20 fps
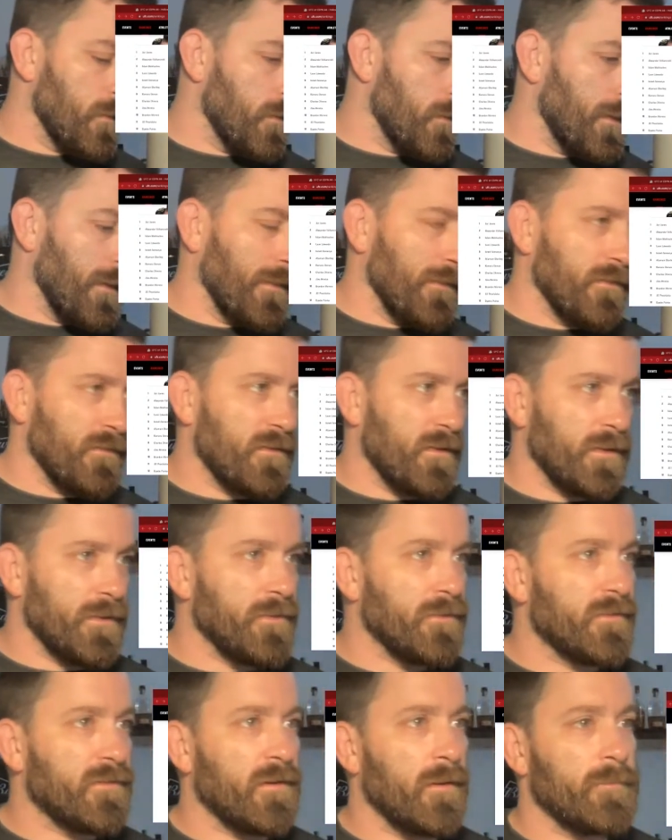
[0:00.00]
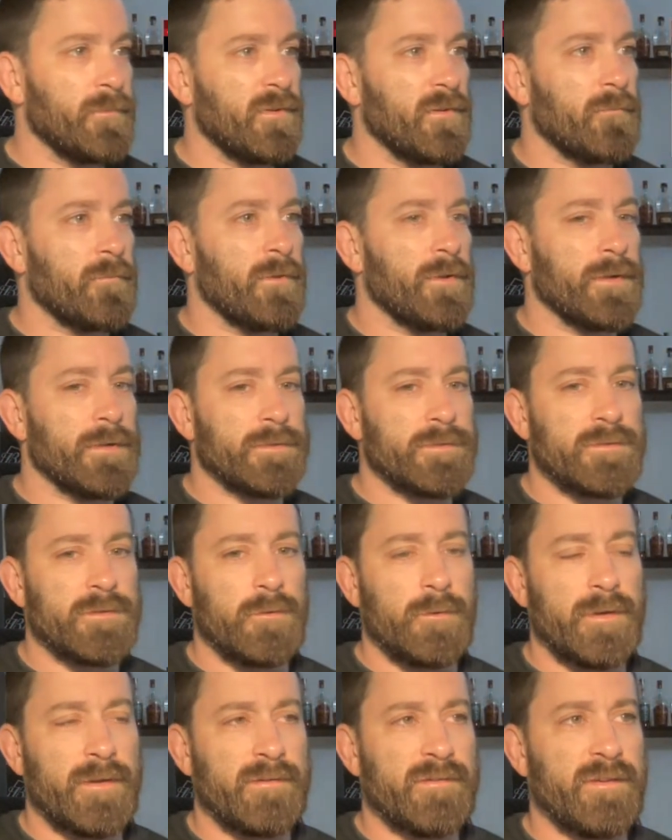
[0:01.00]
Yeah, this thing just comes unplugged
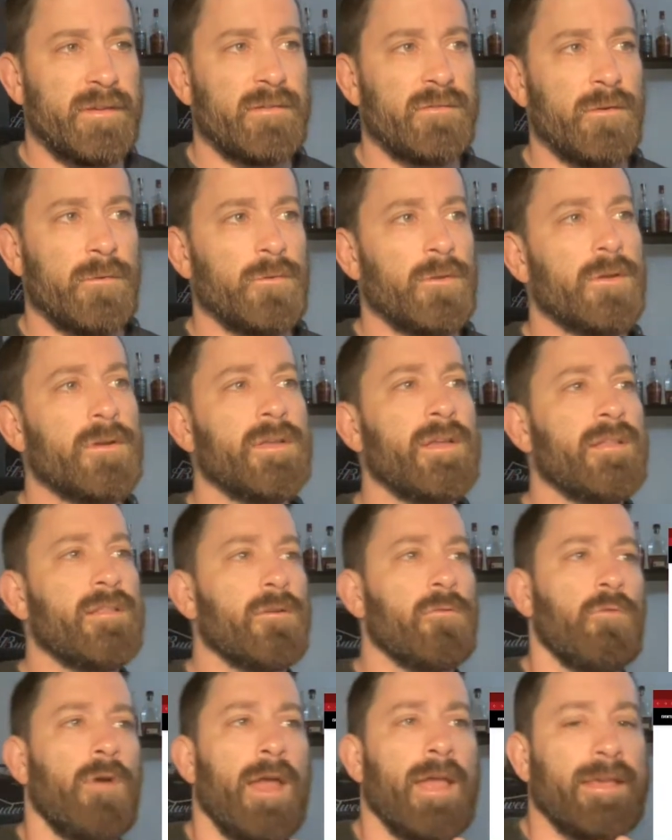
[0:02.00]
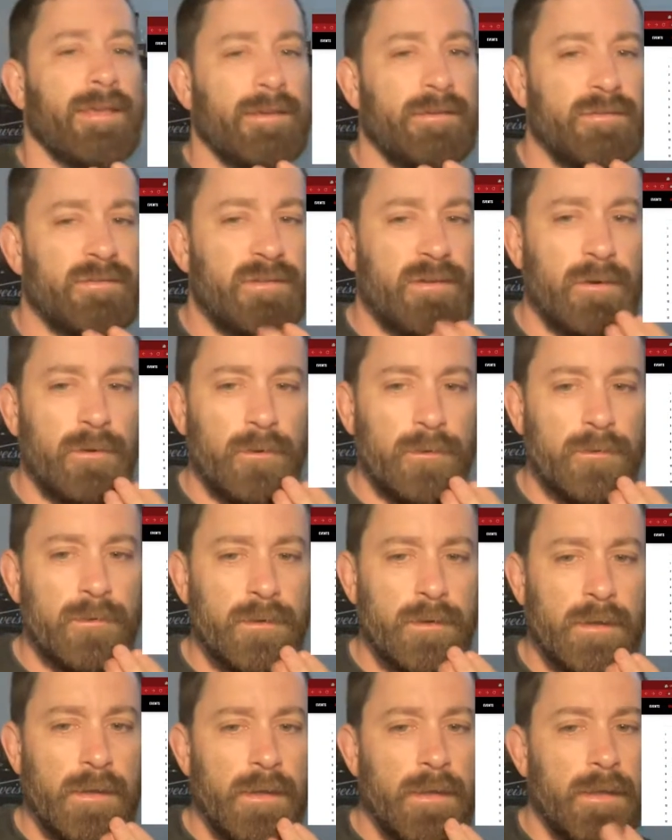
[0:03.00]
so easily. So looking at the rankings here,
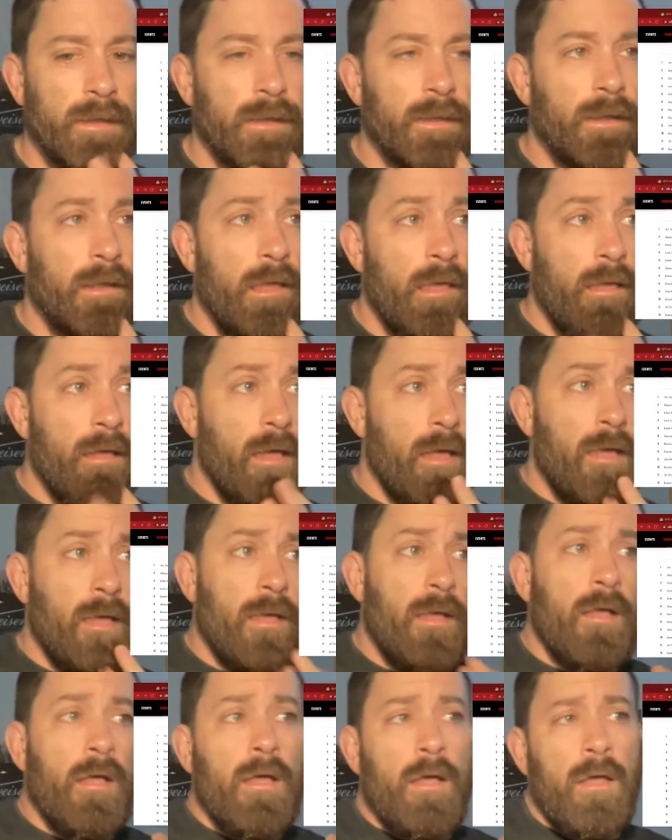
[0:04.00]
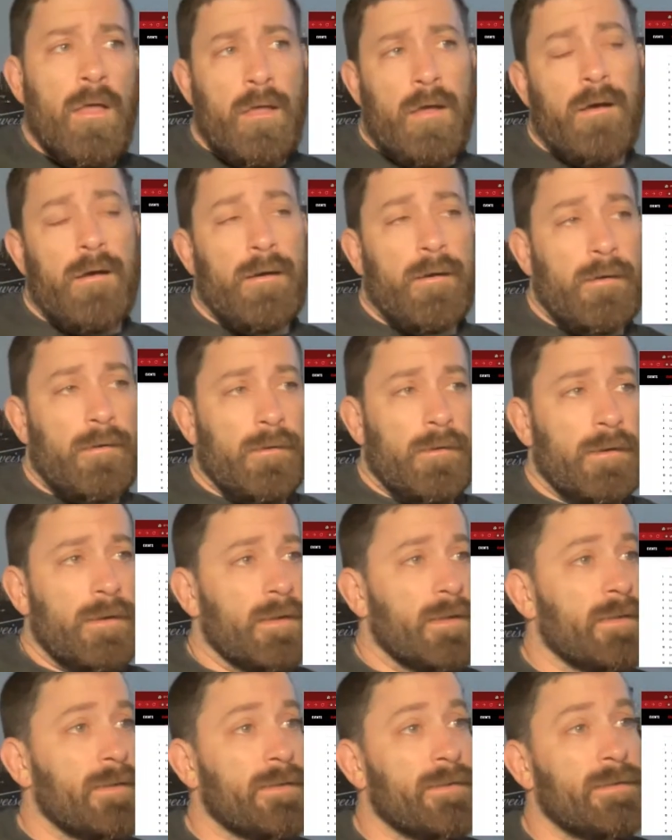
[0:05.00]
there's
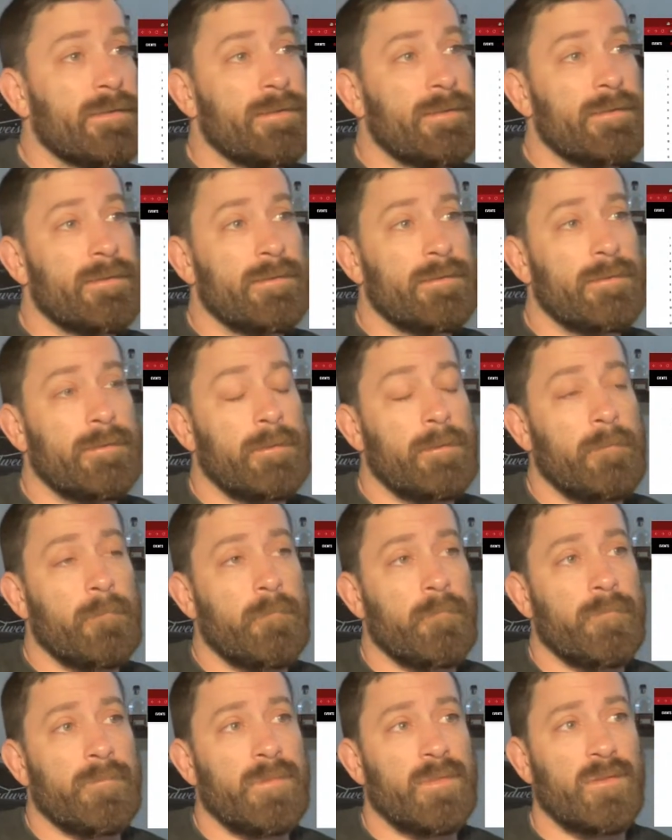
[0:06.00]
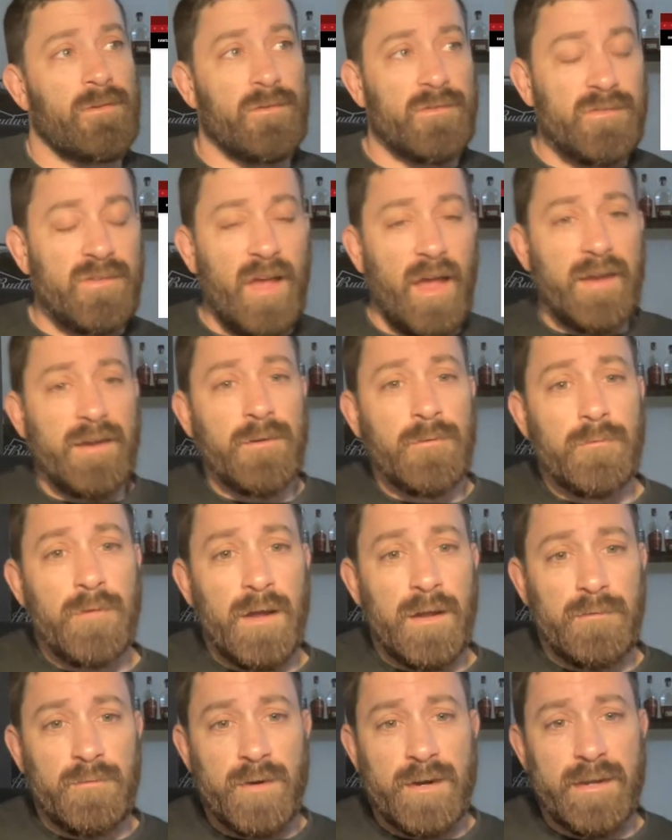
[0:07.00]
Yair
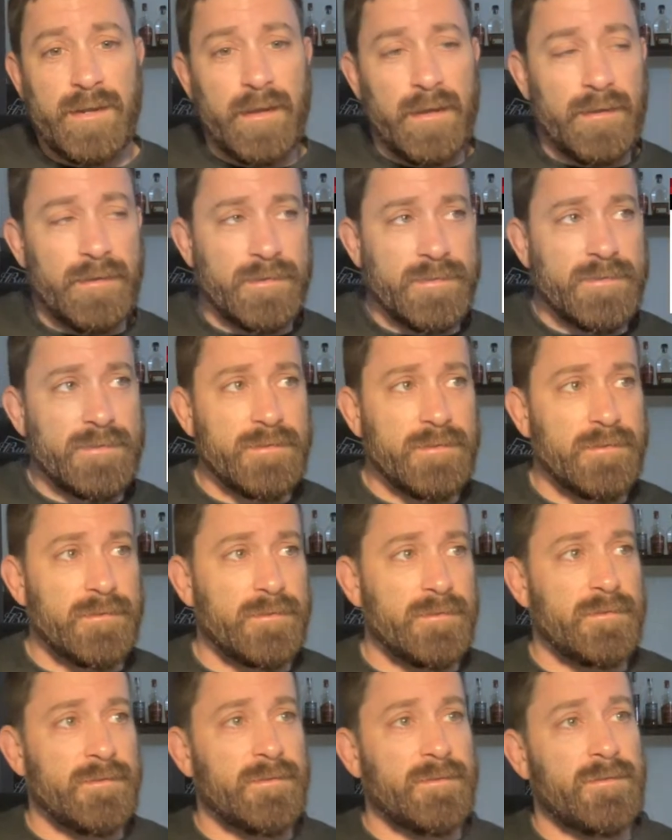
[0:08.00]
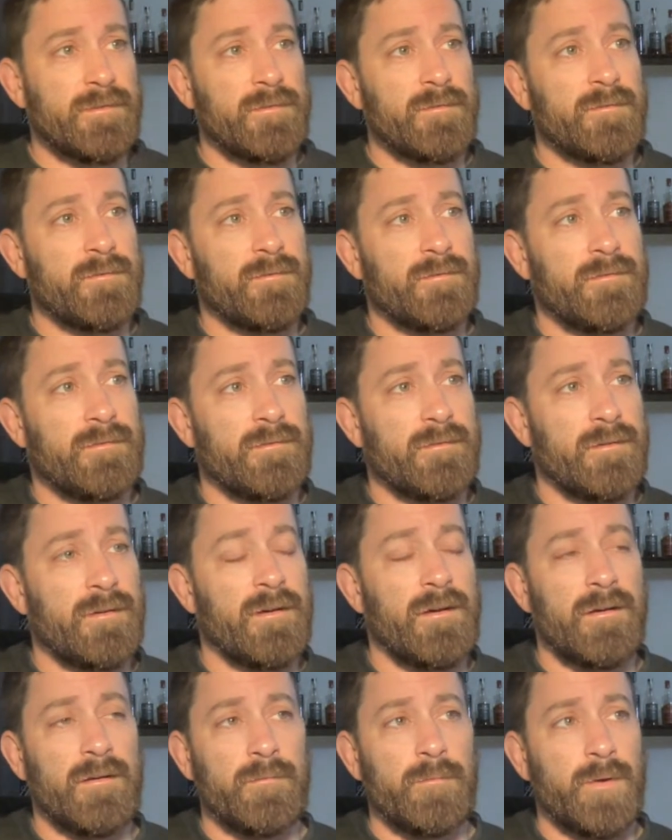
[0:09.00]
Rodriguez,
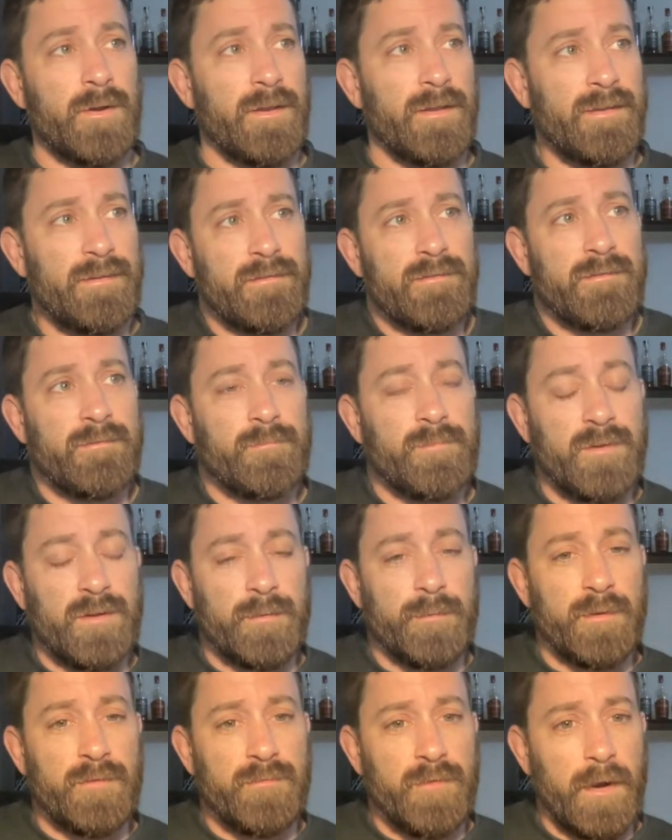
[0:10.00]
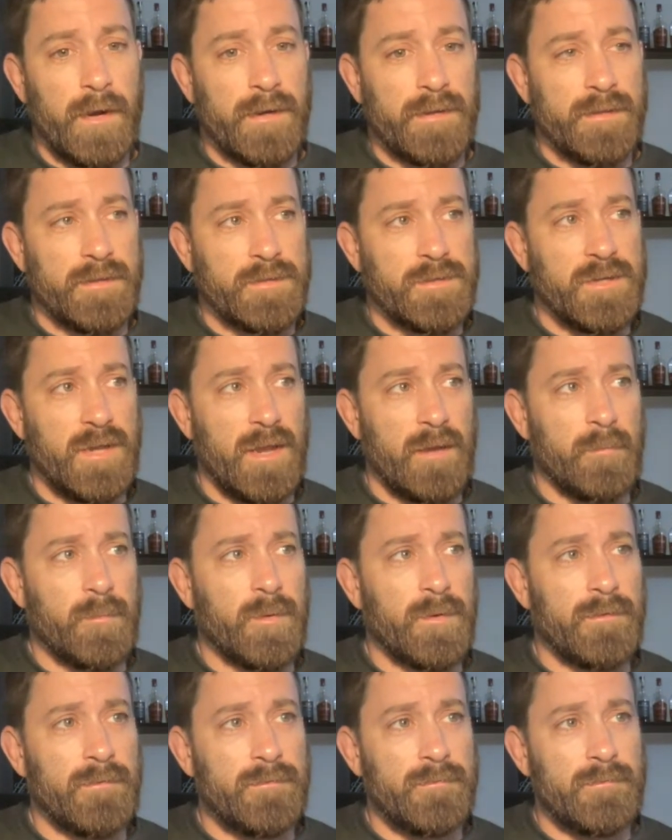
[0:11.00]
but he's going to be fighting the champ.
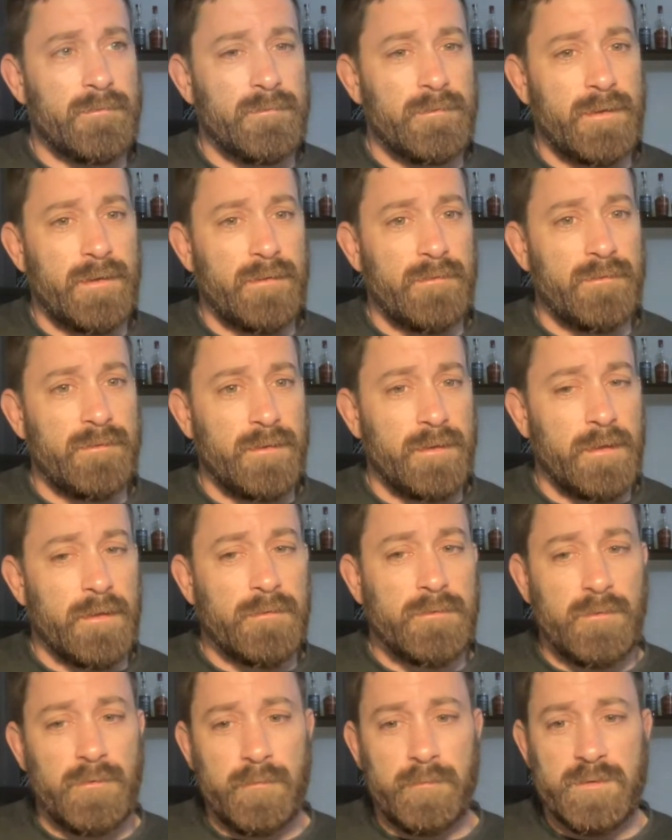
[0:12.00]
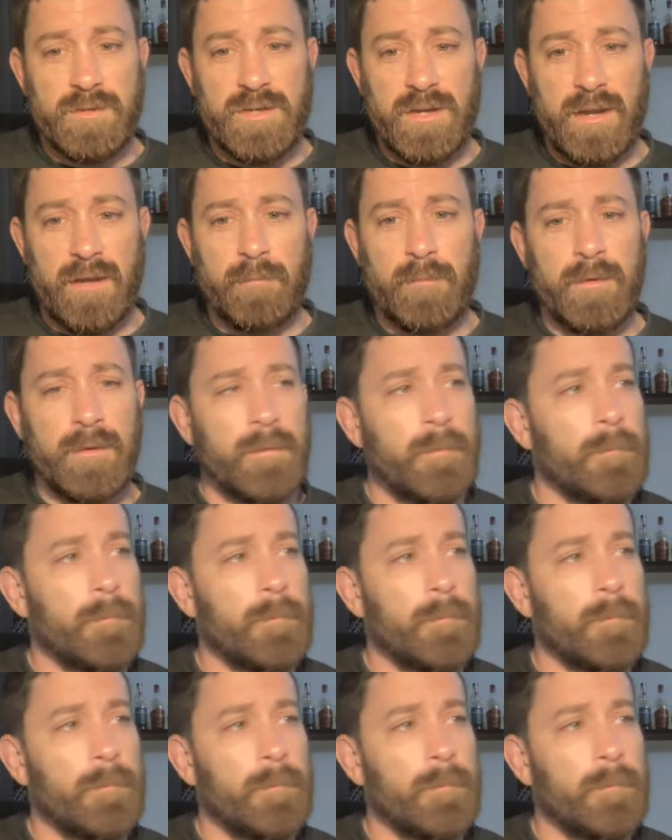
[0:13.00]
He's the interim champ.